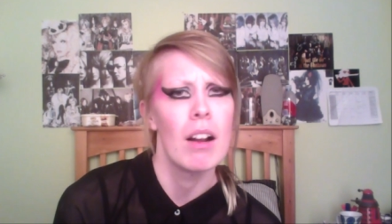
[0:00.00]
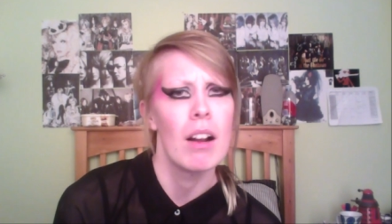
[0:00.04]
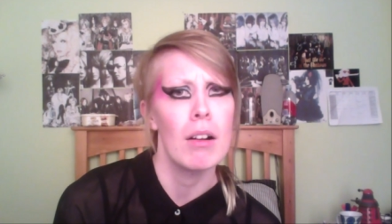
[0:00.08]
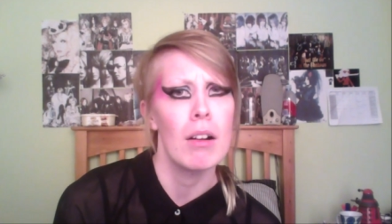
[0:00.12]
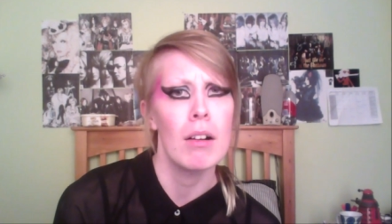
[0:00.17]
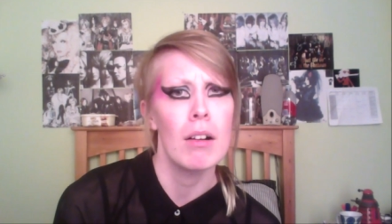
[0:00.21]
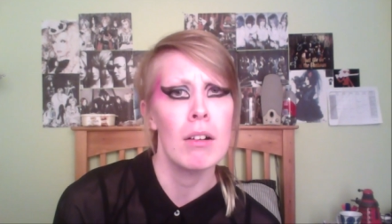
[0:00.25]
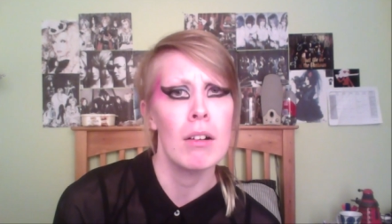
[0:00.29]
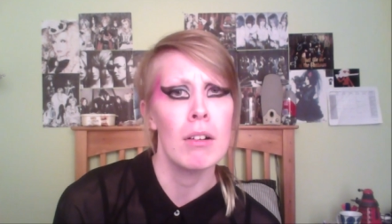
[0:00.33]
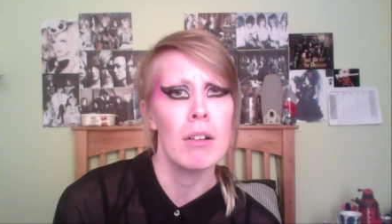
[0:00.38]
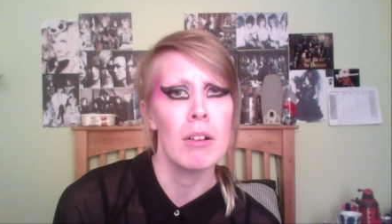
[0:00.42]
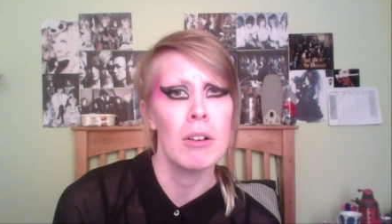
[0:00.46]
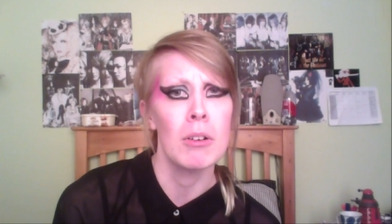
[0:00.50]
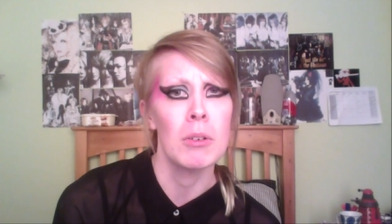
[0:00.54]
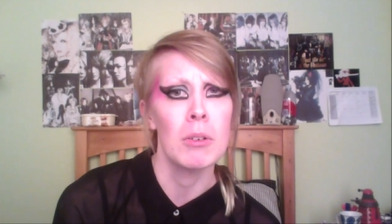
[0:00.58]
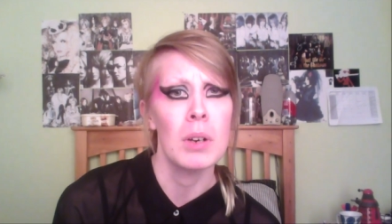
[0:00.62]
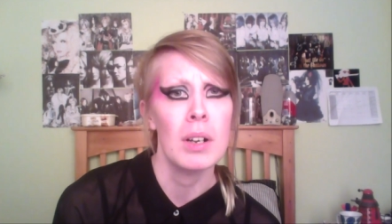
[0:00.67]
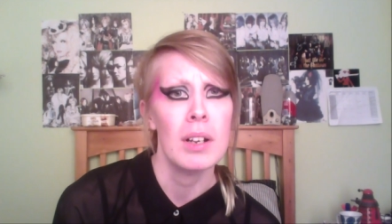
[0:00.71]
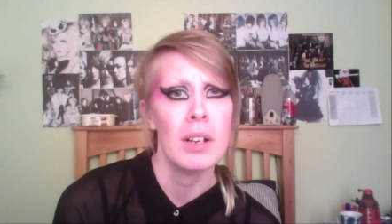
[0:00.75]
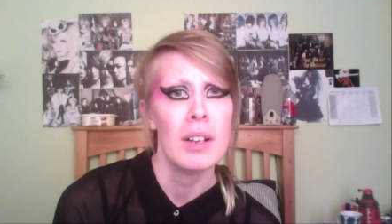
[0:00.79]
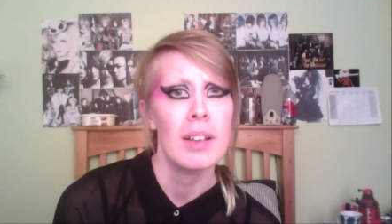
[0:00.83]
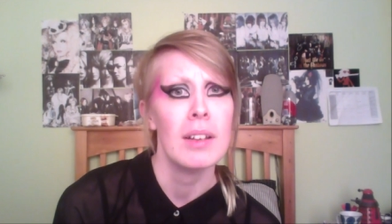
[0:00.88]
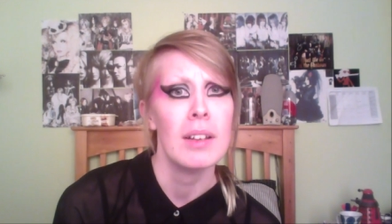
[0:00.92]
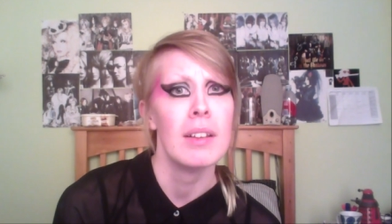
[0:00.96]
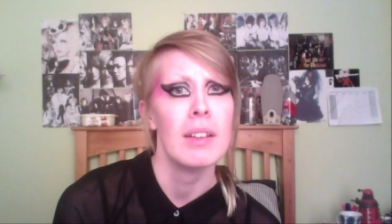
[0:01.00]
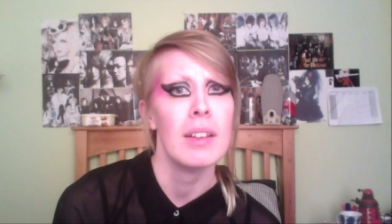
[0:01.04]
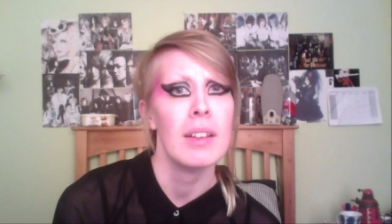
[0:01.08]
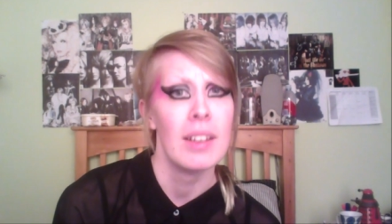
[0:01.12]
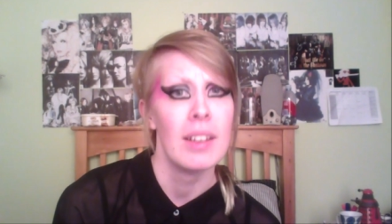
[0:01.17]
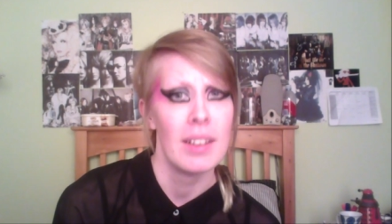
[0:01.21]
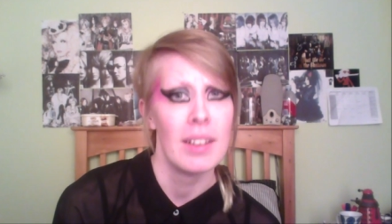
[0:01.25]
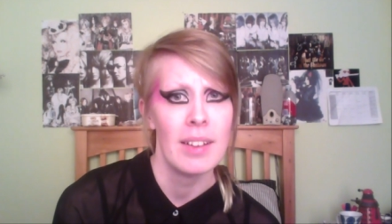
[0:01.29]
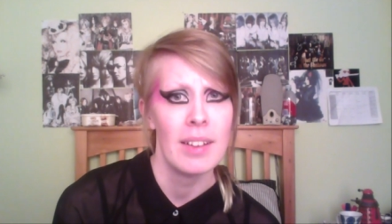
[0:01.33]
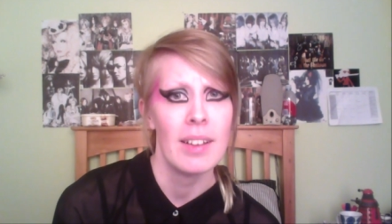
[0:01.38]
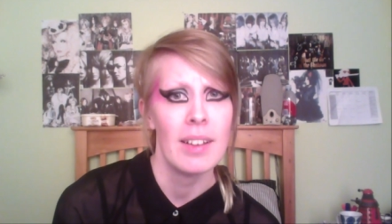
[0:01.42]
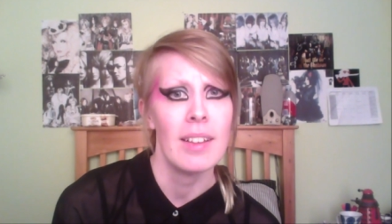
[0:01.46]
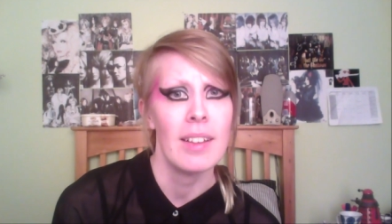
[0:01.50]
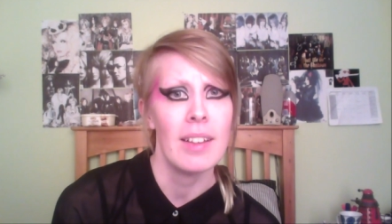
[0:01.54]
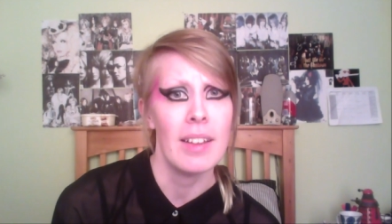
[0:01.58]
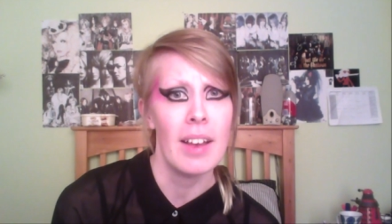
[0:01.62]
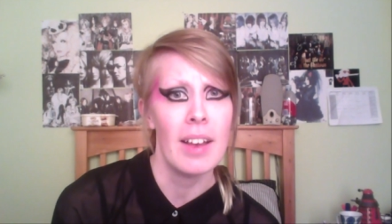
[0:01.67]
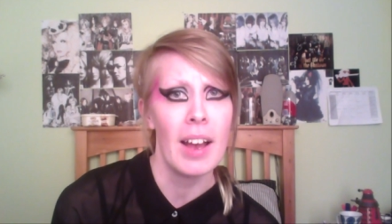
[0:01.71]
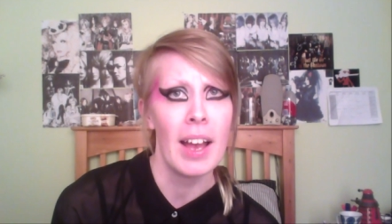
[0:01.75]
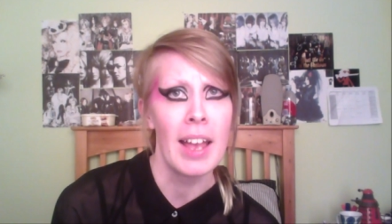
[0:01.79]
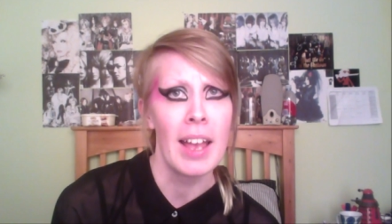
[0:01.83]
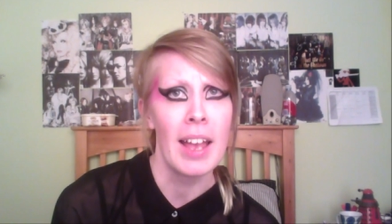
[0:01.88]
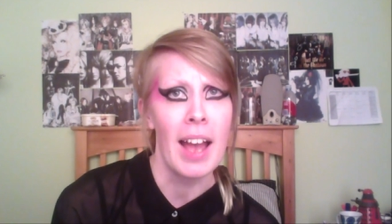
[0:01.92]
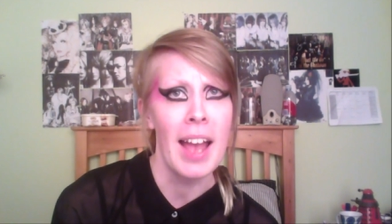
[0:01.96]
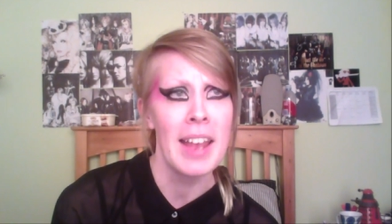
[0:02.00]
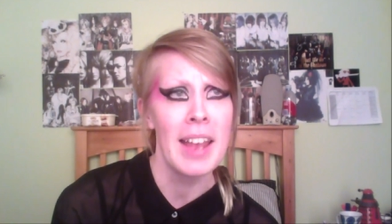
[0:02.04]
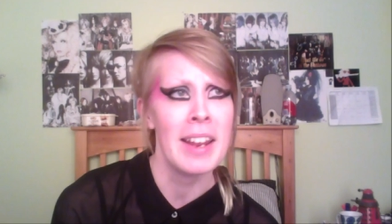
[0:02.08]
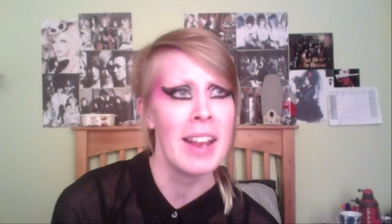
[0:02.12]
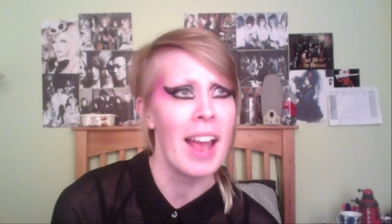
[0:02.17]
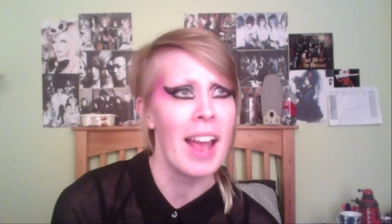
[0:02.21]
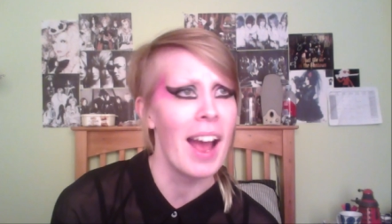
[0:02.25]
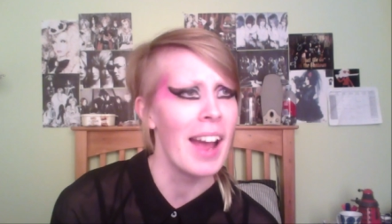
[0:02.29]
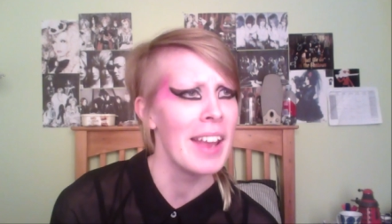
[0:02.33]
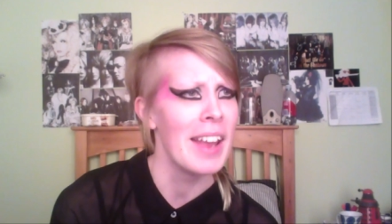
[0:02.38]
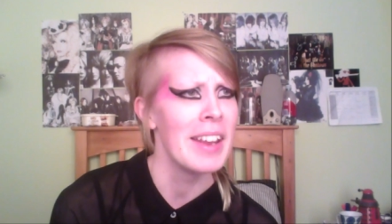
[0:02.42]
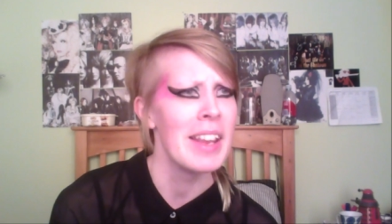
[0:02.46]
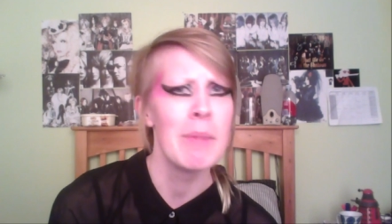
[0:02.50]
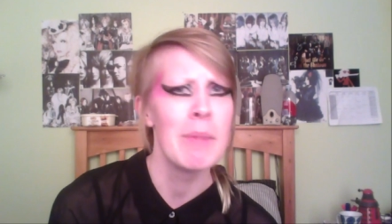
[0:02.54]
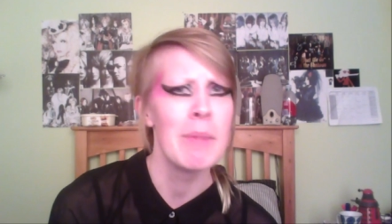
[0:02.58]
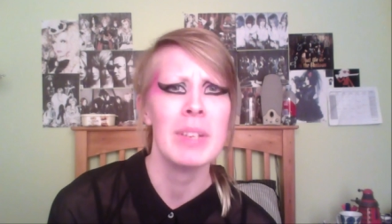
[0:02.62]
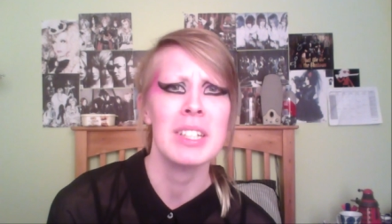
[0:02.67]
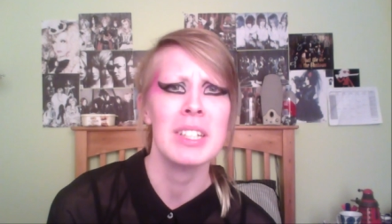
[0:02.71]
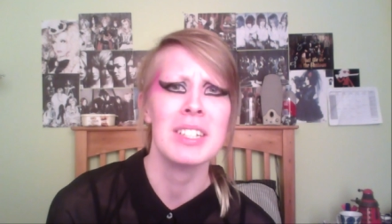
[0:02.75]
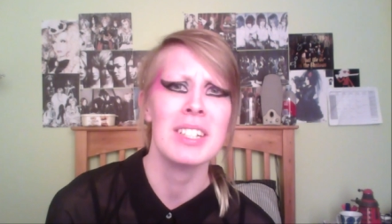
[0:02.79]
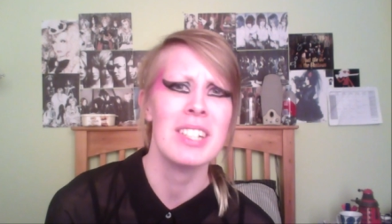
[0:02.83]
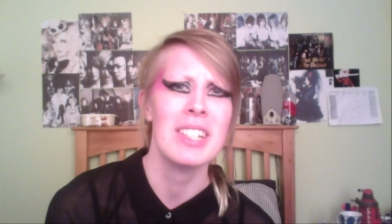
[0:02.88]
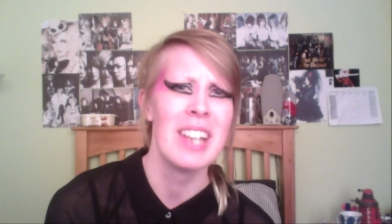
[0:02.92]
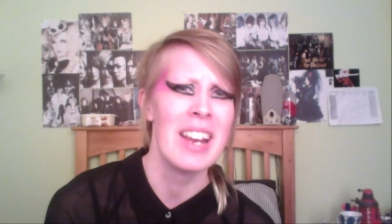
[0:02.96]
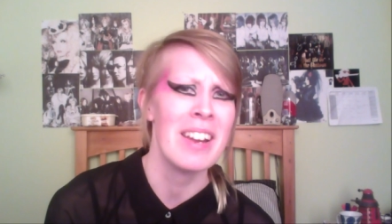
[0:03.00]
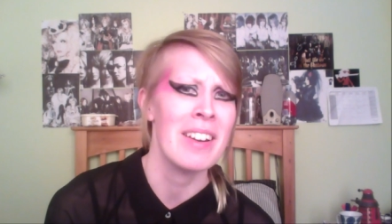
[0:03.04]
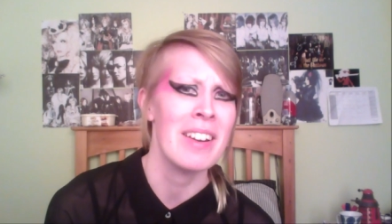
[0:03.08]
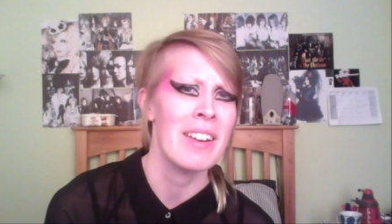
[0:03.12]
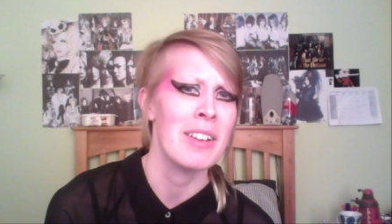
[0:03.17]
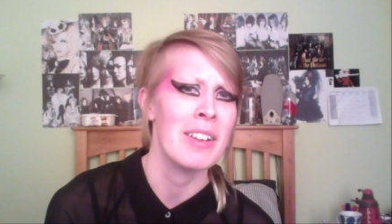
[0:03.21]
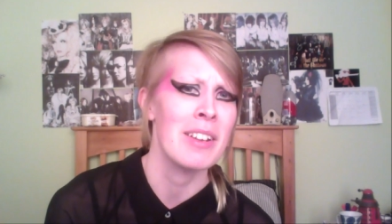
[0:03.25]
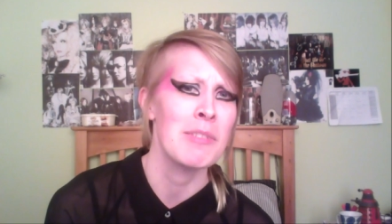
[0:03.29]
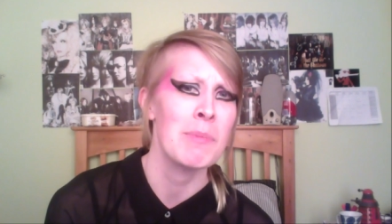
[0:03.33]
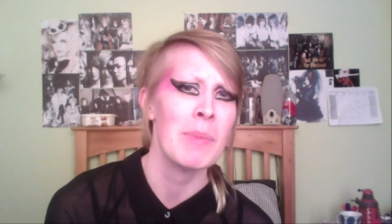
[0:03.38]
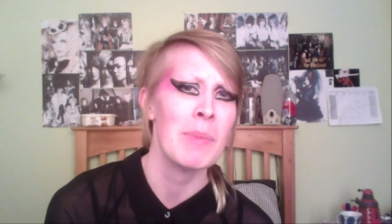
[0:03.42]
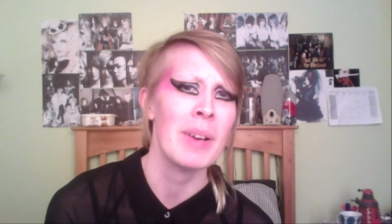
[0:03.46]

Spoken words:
Oh, I get misgendered,